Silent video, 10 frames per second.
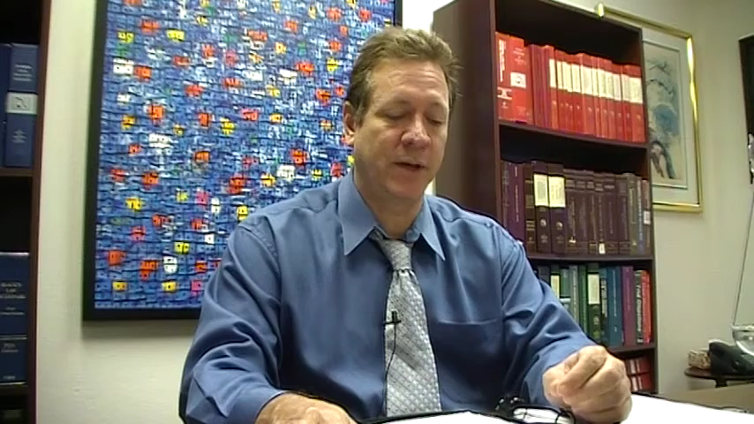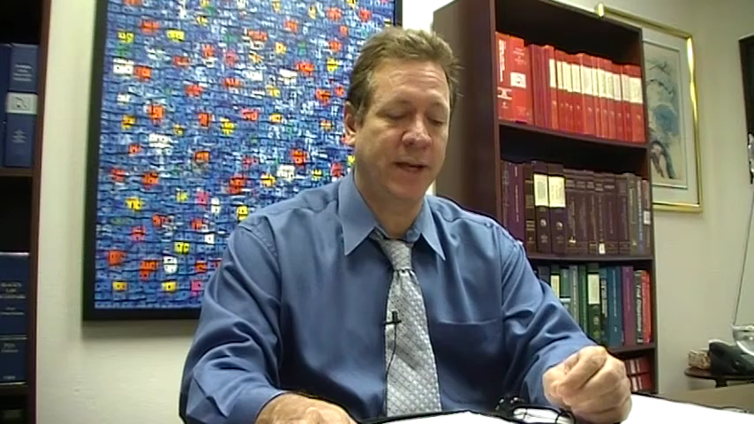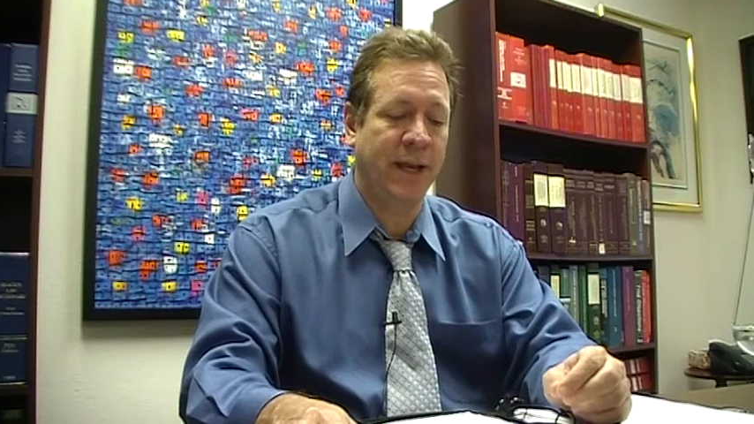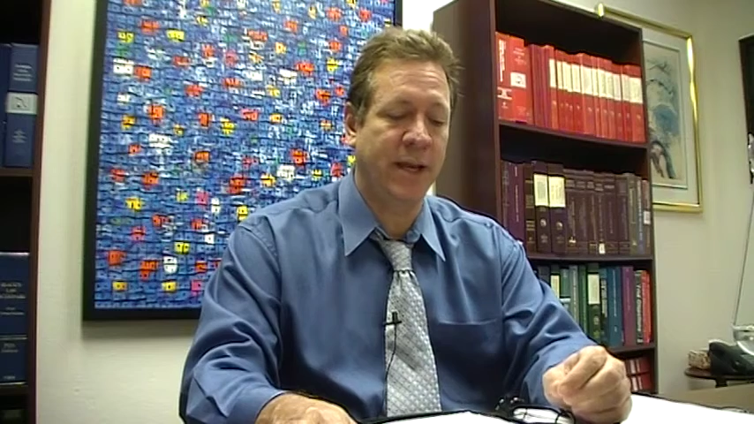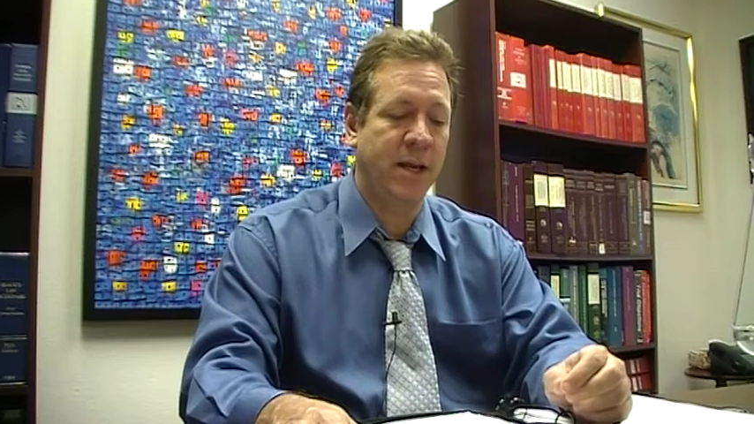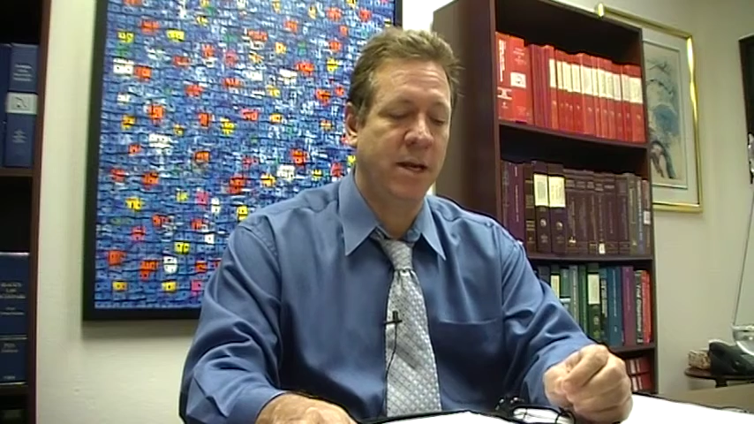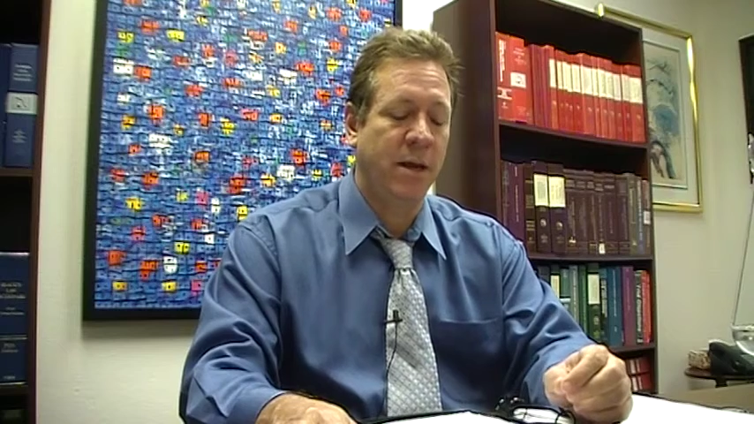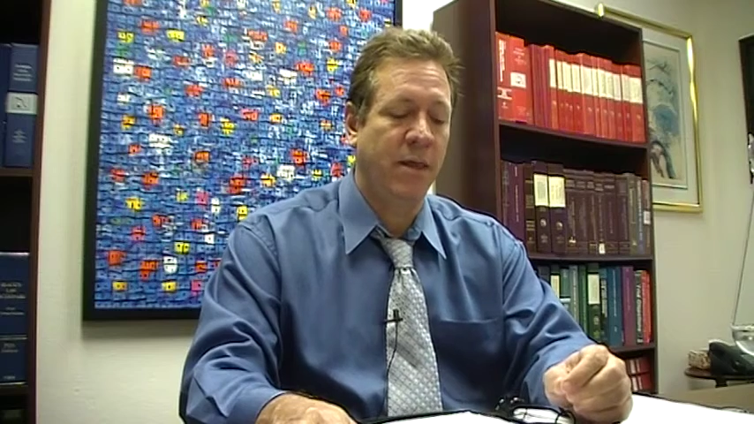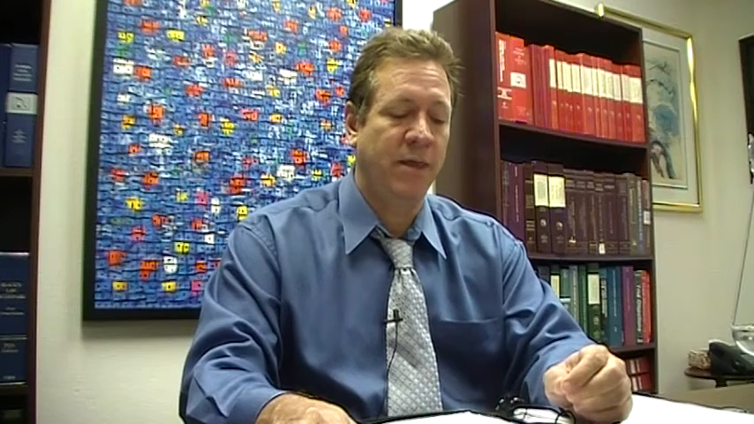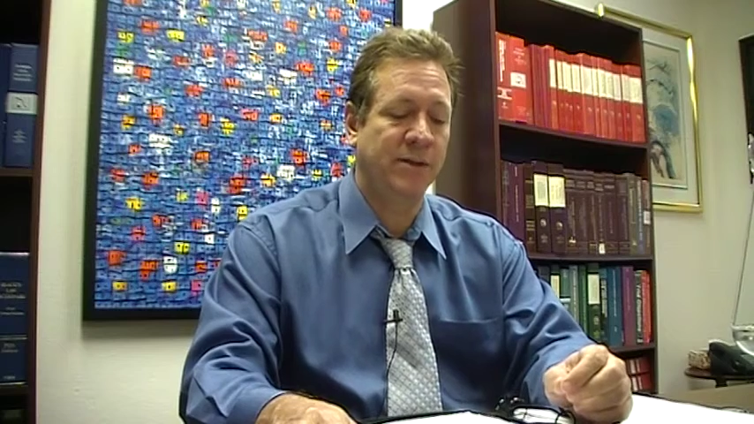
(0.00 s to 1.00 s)
Okay,
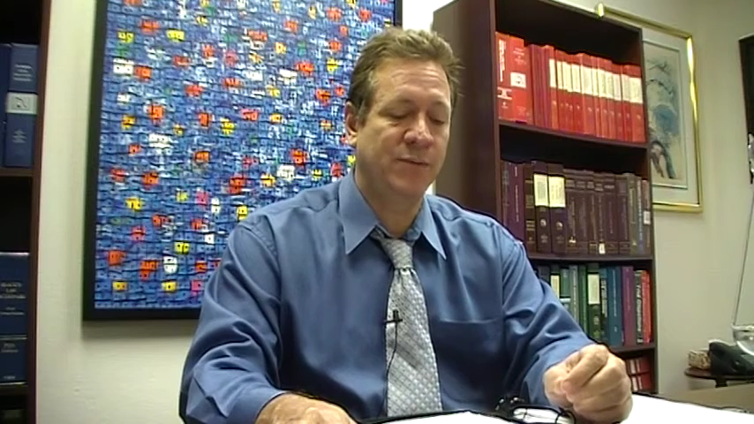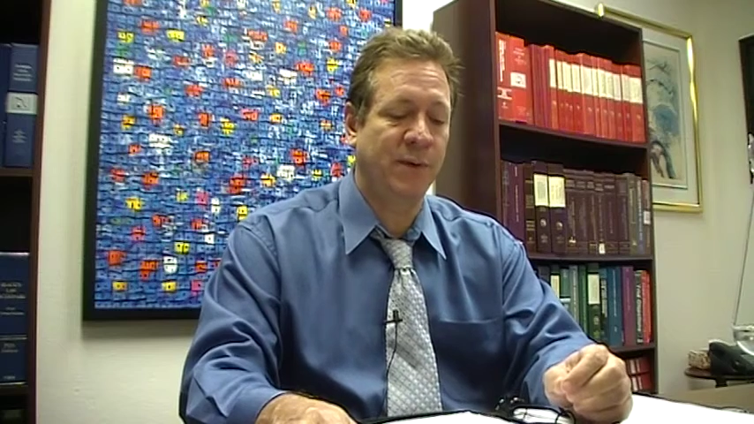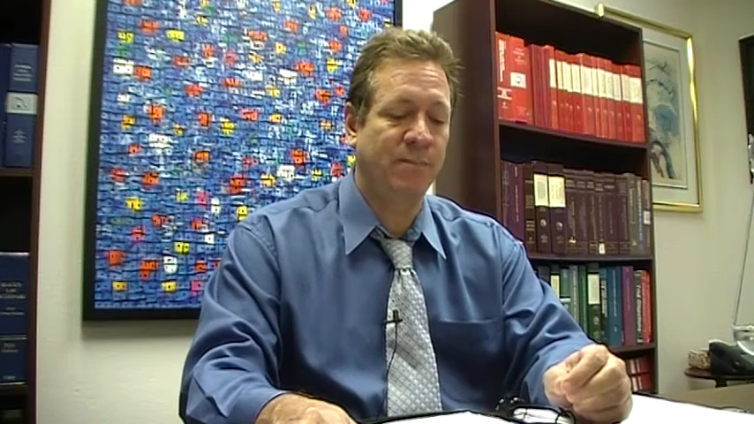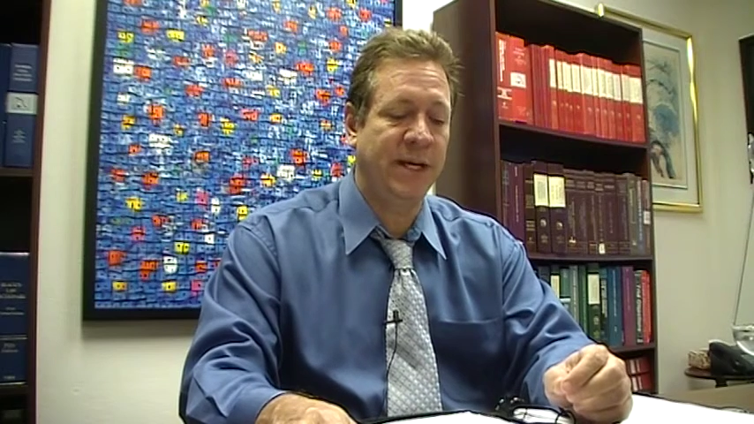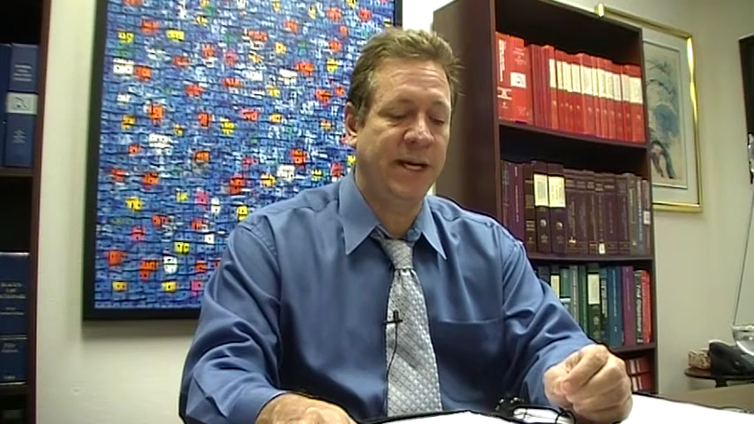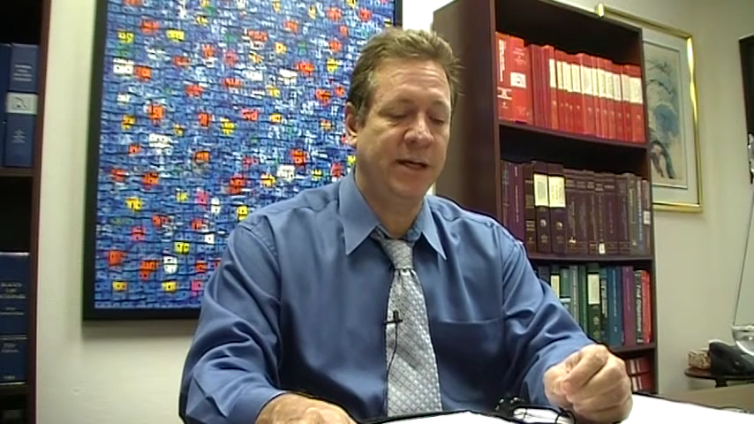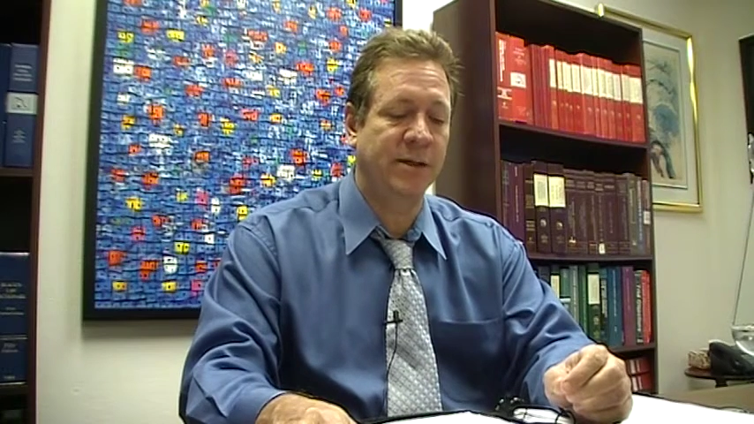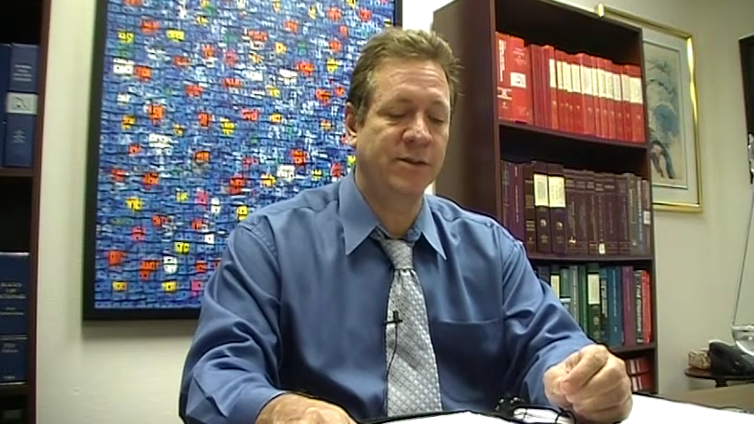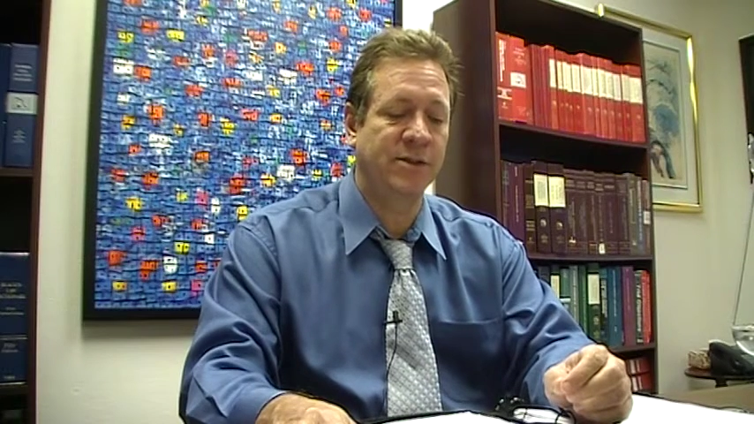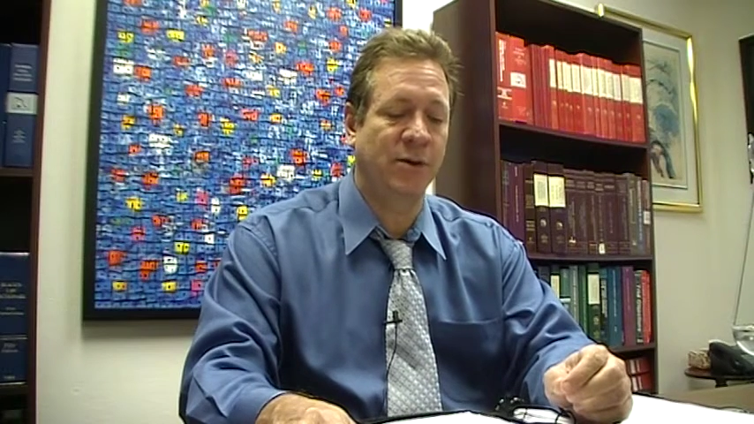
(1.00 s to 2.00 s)
this would be
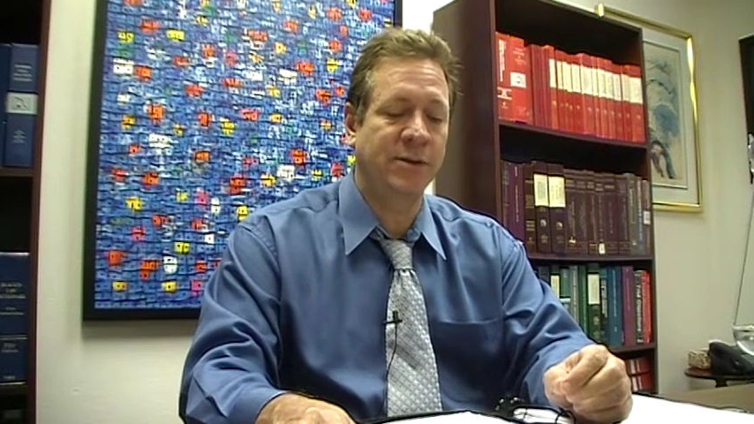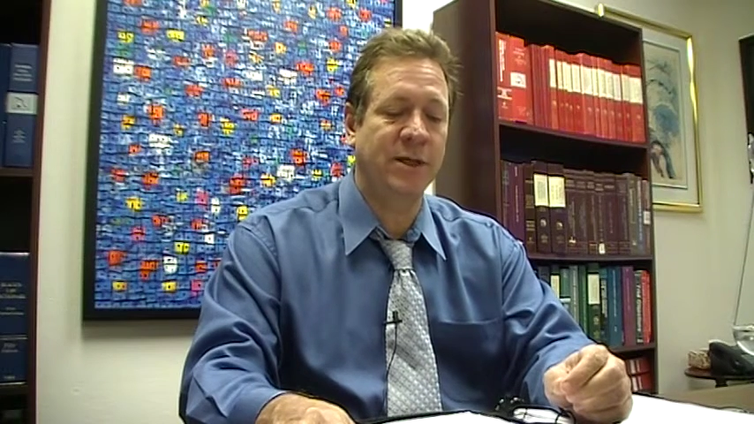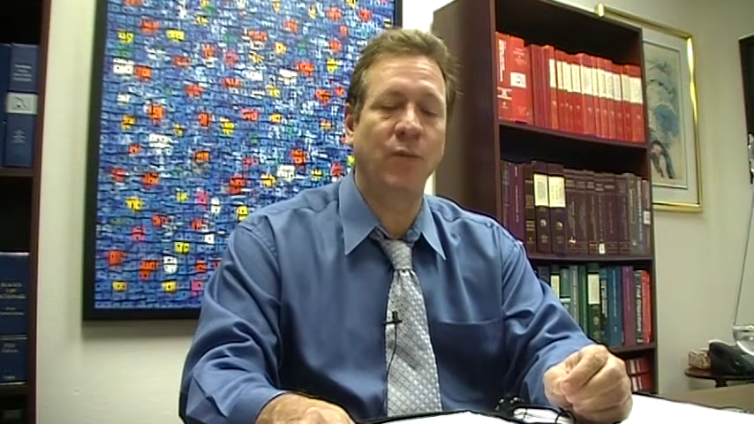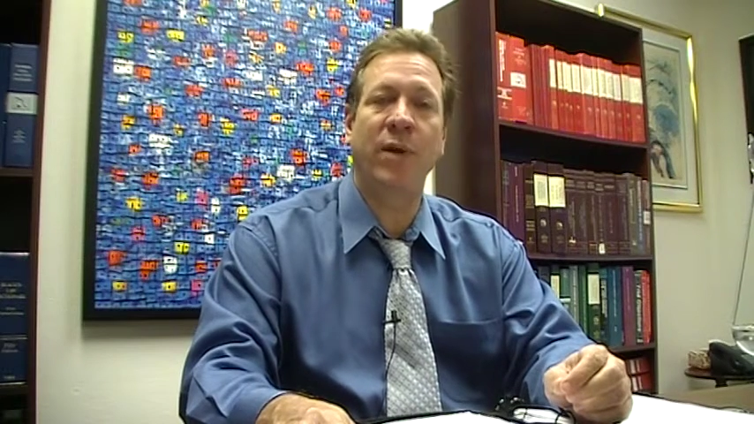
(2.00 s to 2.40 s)
consulting